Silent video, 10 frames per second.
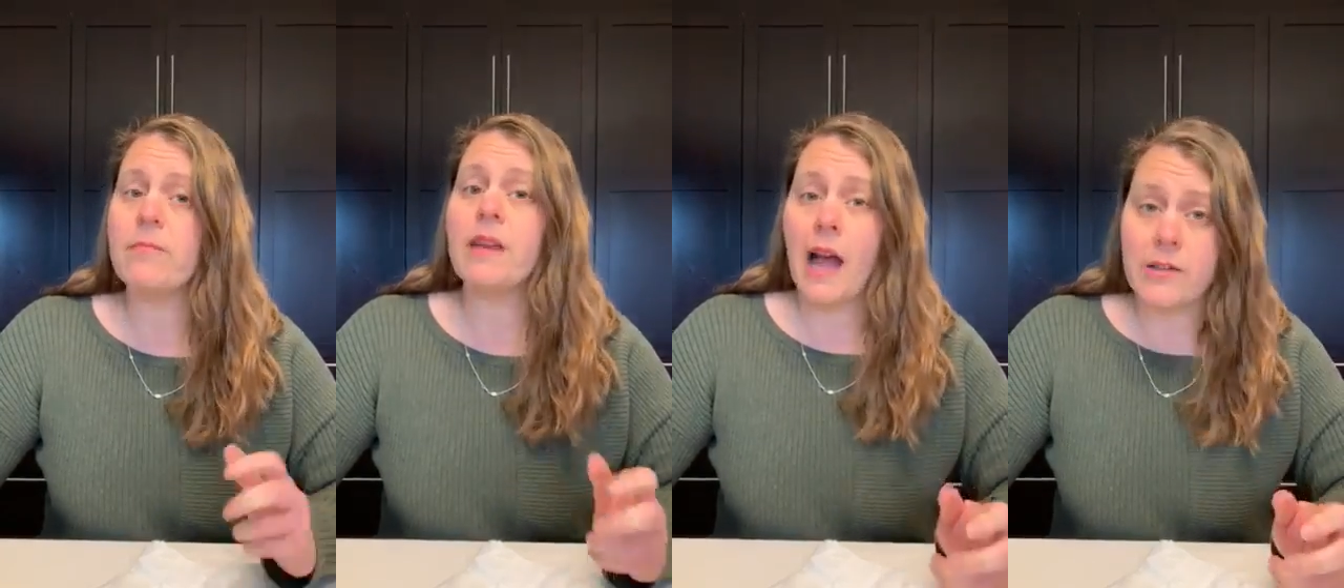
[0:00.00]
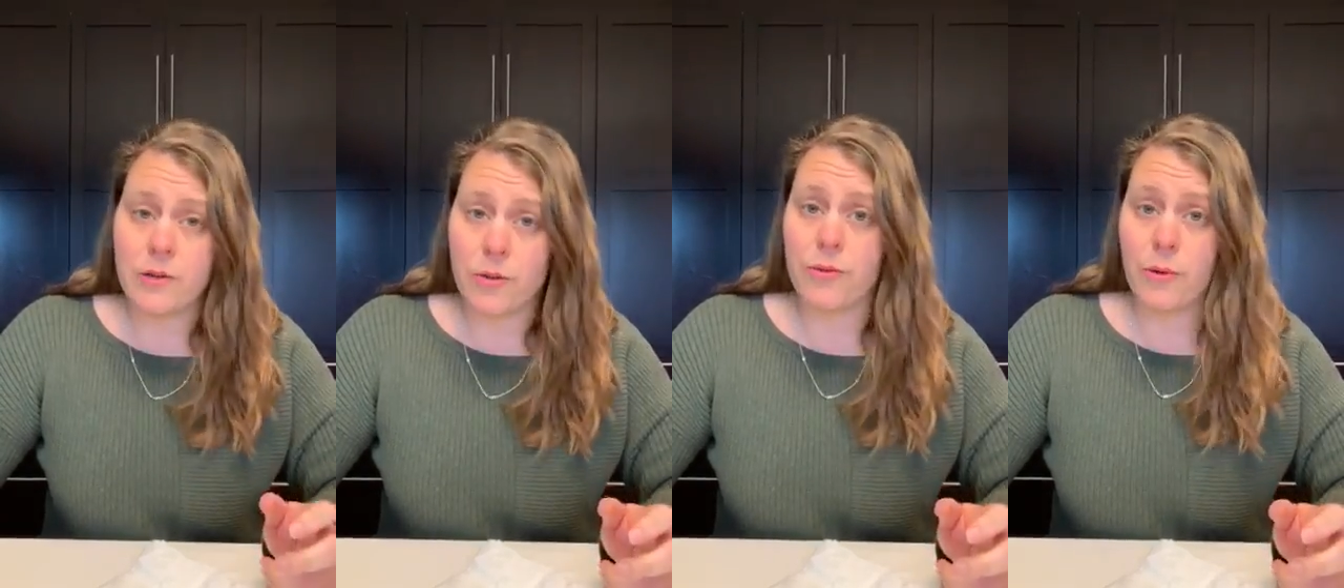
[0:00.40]
guide
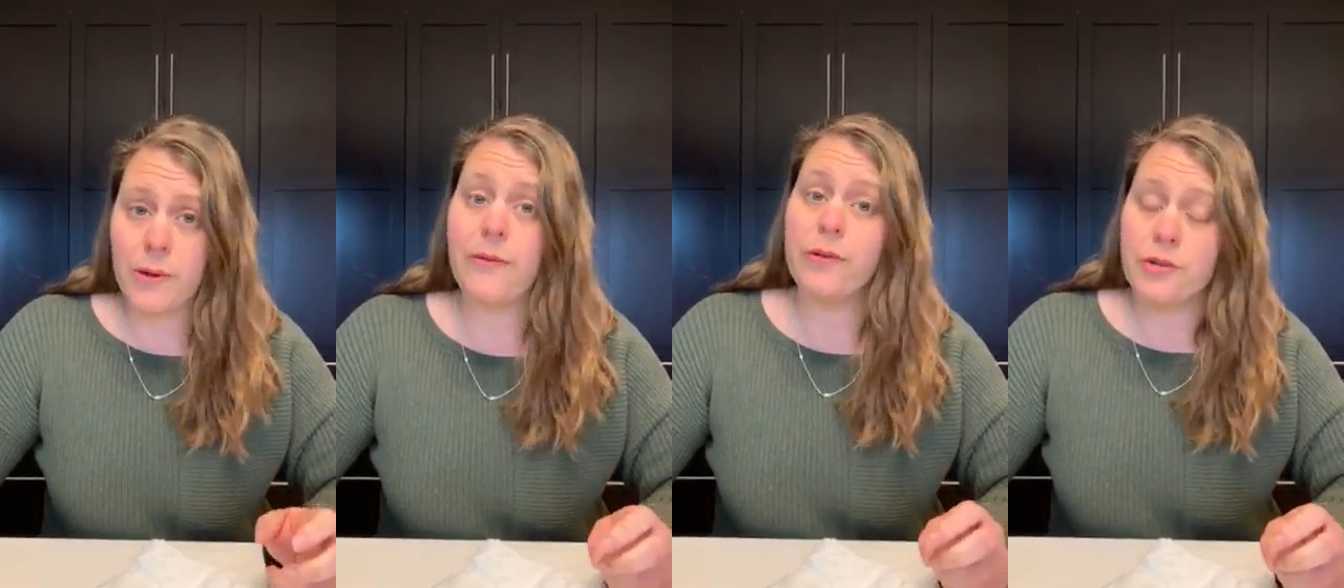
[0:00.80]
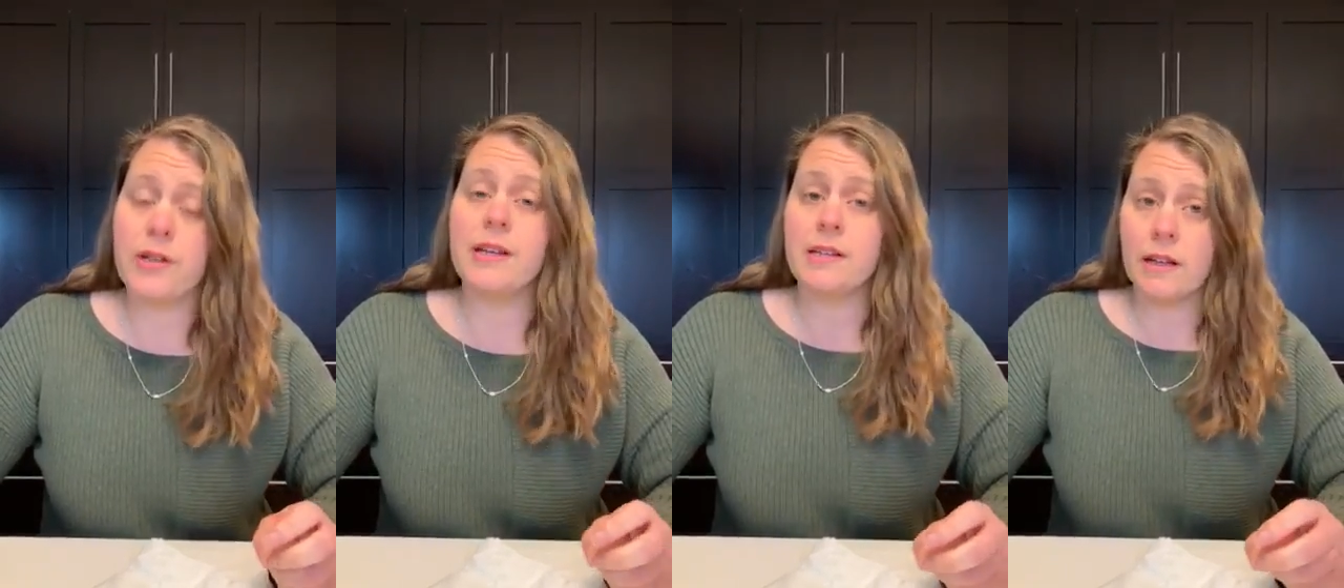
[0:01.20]
you through it if you
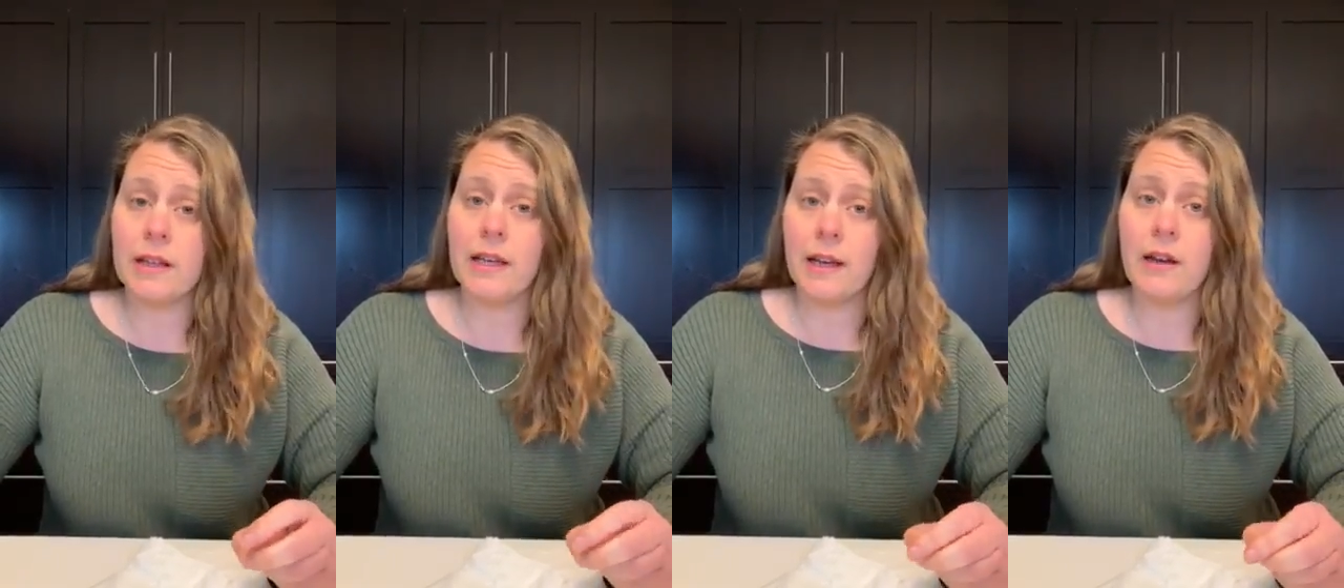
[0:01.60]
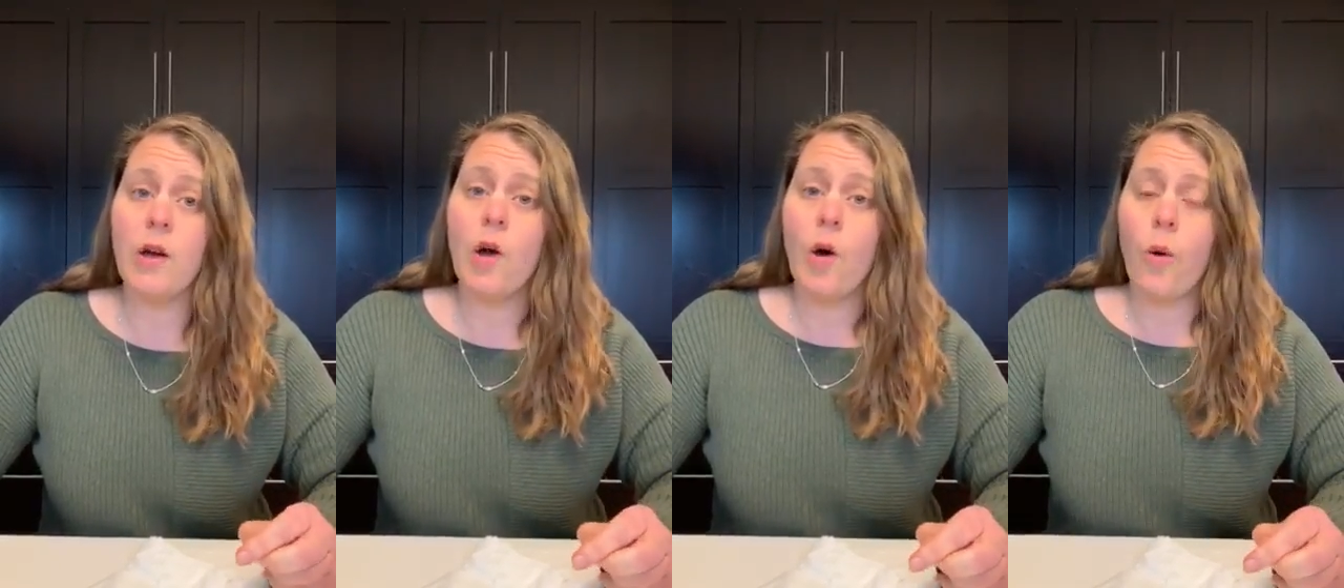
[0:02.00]
should need to clean it
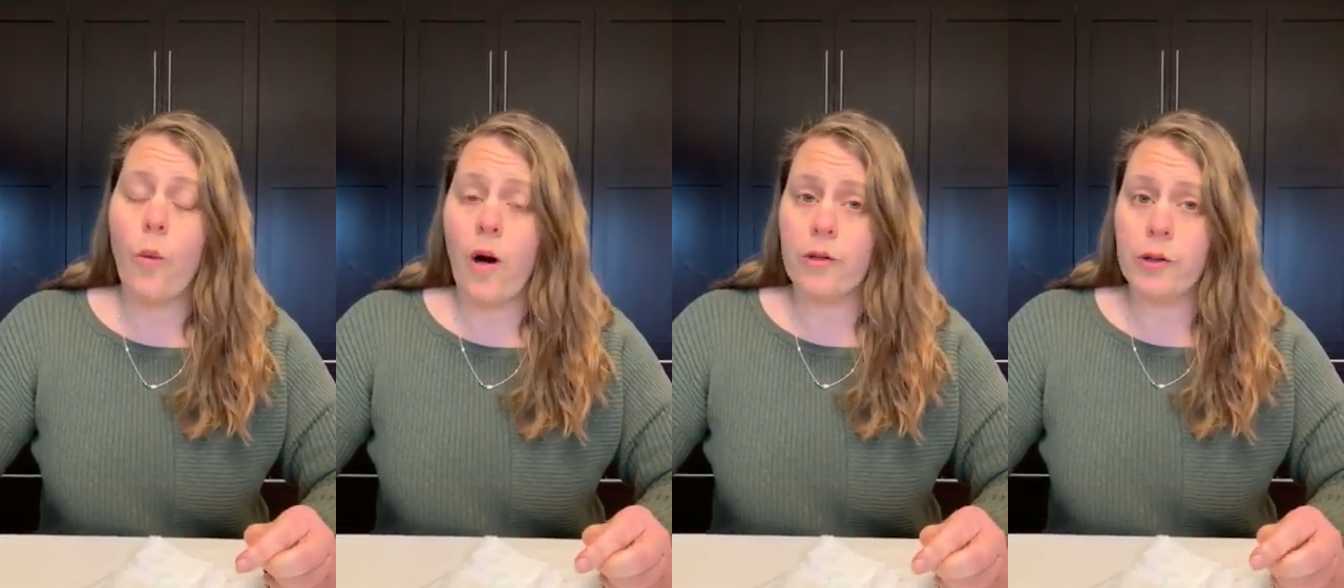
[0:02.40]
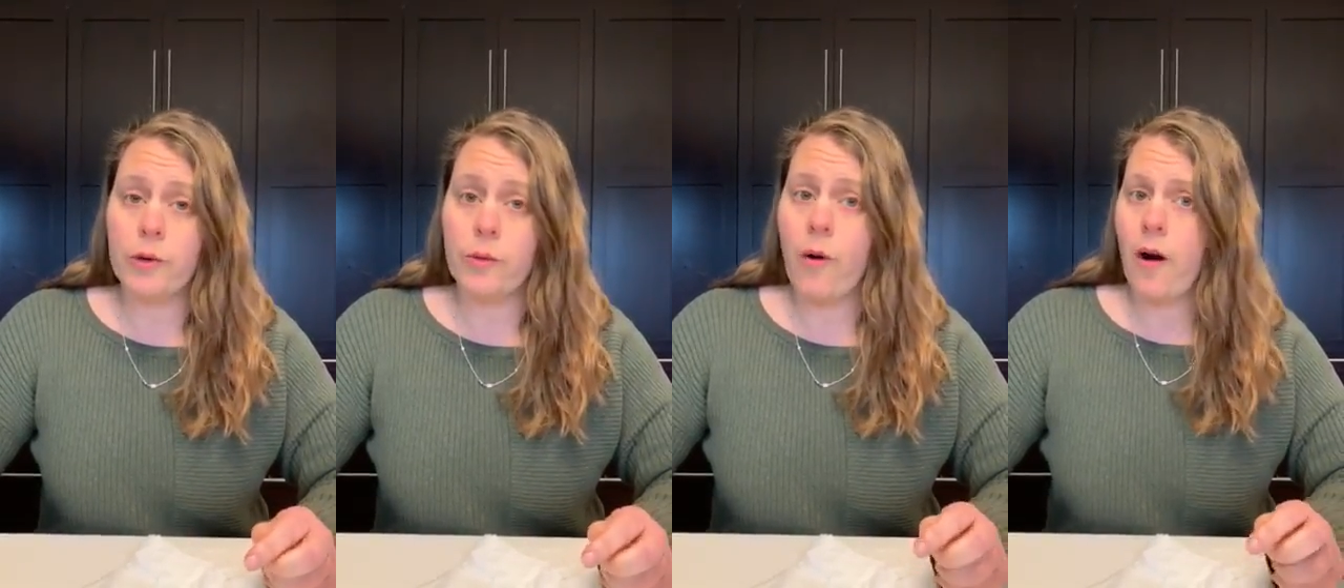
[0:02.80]
while
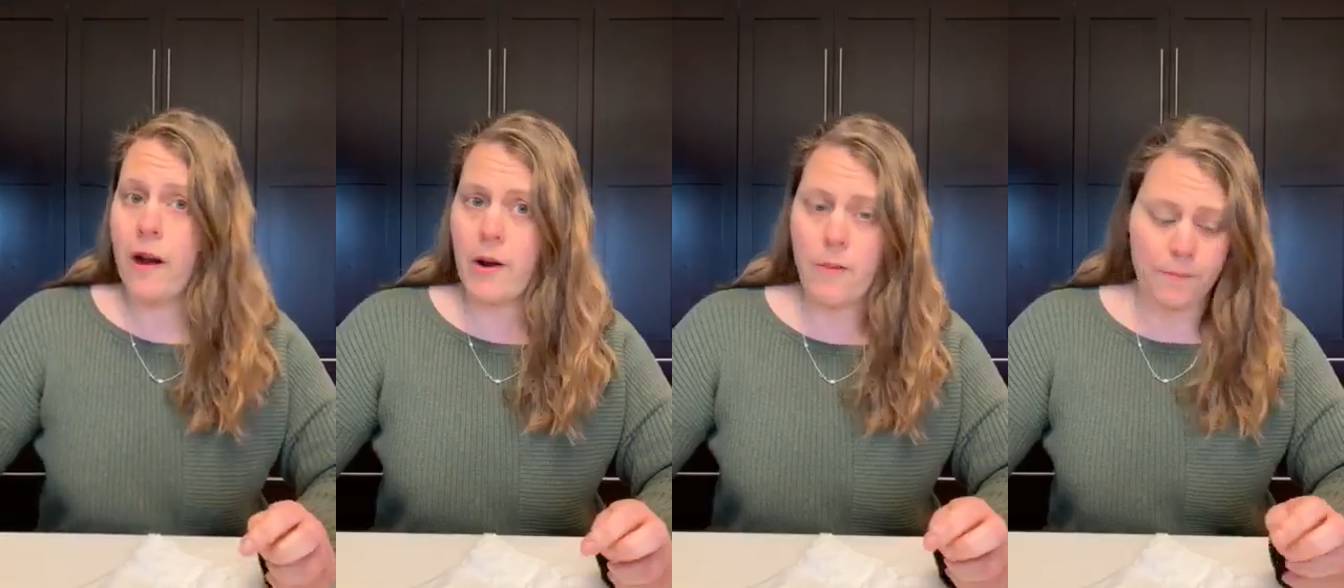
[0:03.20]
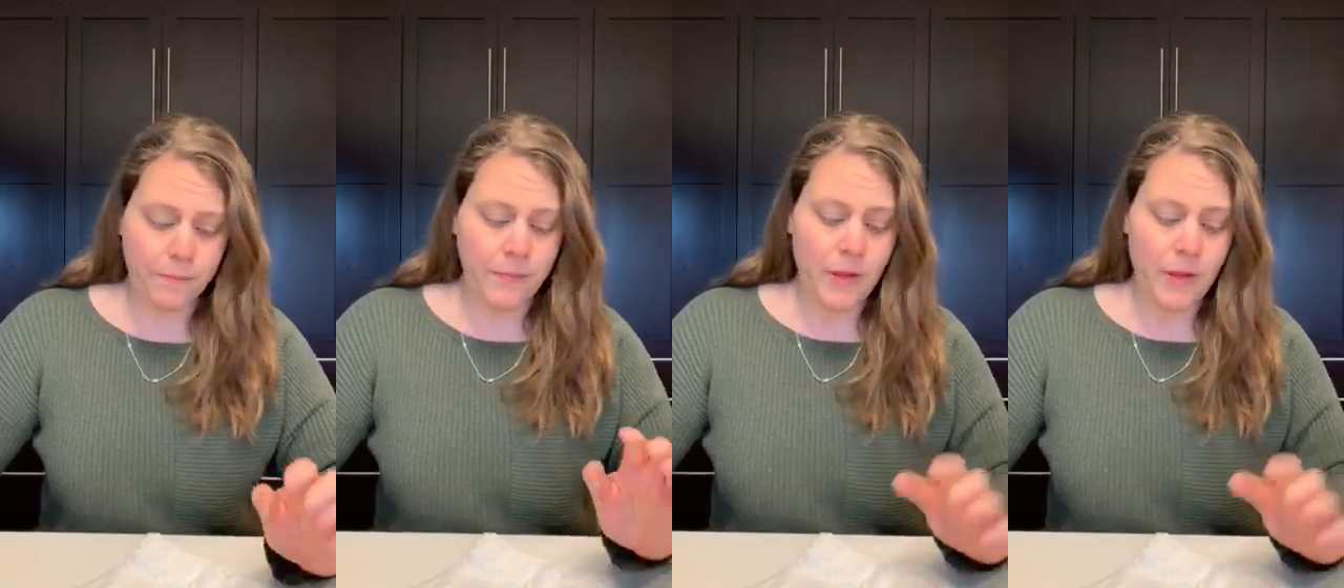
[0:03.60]
you are at home.